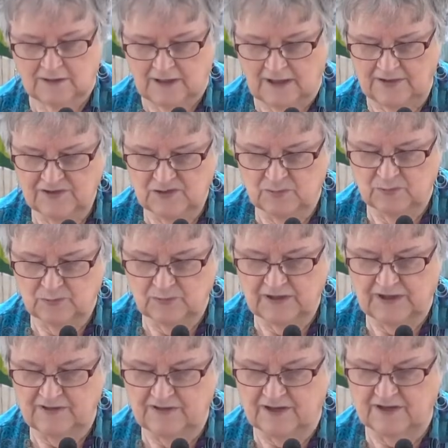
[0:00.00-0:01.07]
and
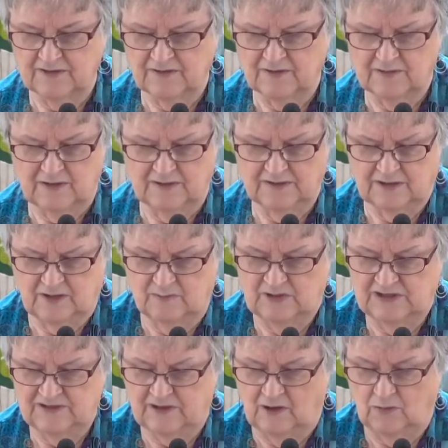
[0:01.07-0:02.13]
debris than can be
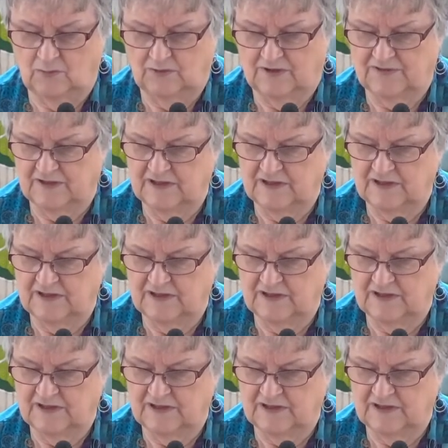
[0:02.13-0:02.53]
dealt with,